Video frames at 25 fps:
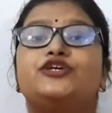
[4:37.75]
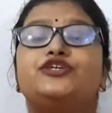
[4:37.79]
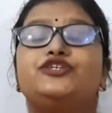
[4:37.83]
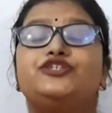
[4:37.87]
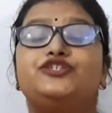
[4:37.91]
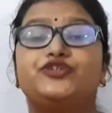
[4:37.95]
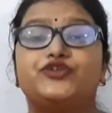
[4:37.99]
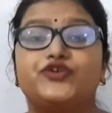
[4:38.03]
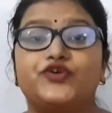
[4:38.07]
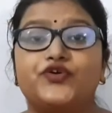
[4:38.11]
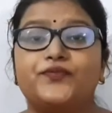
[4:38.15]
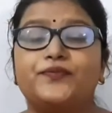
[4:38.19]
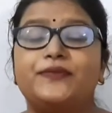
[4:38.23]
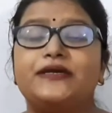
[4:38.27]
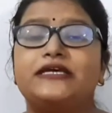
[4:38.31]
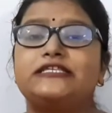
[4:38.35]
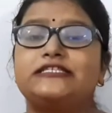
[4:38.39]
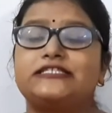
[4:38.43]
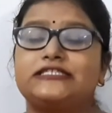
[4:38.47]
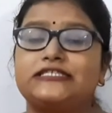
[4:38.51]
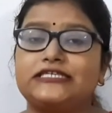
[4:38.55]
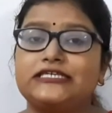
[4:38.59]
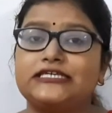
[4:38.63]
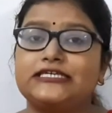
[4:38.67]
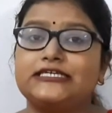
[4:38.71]
you may
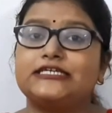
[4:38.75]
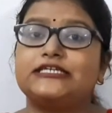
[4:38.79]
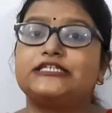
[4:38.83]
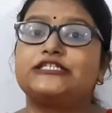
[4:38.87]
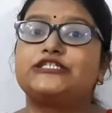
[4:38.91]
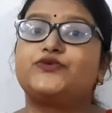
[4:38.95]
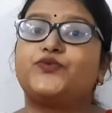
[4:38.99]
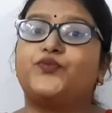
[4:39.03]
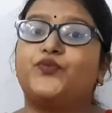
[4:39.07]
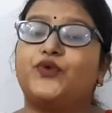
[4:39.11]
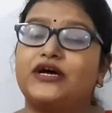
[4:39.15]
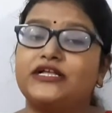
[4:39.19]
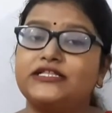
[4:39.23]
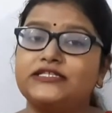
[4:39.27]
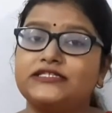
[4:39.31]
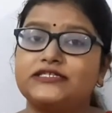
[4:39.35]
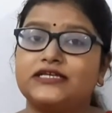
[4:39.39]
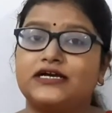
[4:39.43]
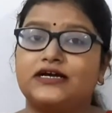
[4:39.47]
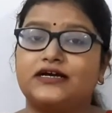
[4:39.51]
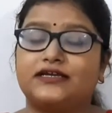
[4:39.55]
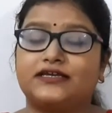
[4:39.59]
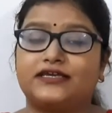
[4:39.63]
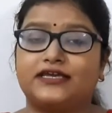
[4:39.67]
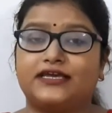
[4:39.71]
see it once
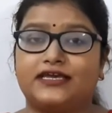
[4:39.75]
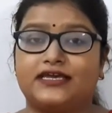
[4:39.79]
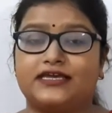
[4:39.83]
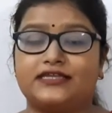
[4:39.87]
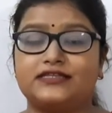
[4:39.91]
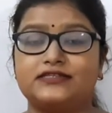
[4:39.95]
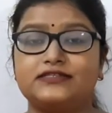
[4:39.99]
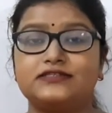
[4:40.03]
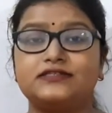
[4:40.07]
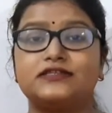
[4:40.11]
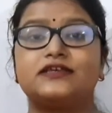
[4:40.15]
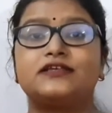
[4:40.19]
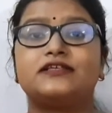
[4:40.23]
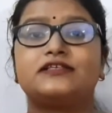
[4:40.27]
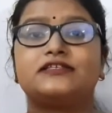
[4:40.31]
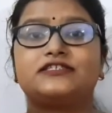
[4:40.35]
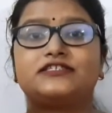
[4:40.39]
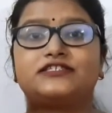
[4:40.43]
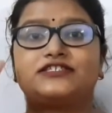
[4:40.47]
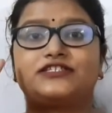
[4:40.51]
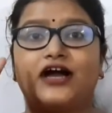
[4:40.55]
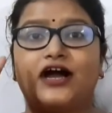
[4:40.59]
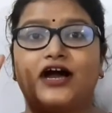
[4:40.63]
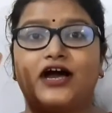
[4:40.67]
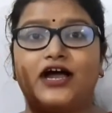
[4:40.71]
again,
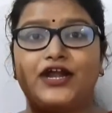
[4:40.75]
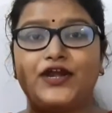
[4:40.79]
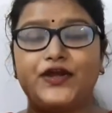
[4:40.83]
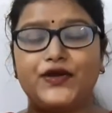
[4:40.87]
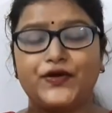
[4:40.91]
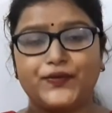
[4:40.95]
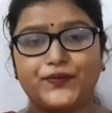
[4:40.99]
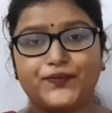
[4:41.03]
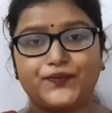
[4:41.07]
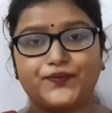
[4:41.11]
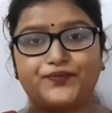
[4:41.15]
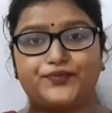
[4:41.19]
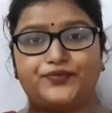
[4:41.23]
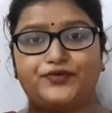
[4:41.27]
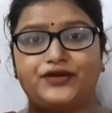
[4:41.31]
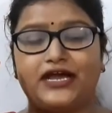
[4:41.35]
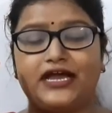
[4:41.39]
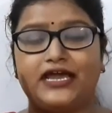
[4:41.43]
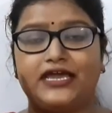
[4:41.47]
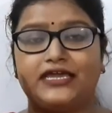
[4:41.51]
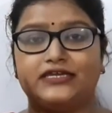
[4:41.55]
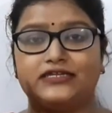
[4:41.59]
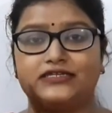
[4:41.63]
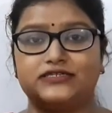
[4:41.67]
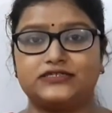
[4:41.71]
star
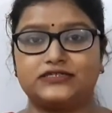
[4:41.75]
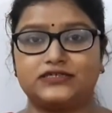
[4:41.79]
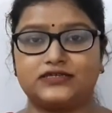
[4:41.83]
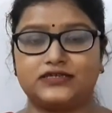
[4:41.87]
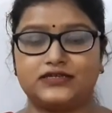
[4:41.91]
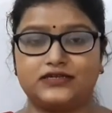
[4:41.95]
bright.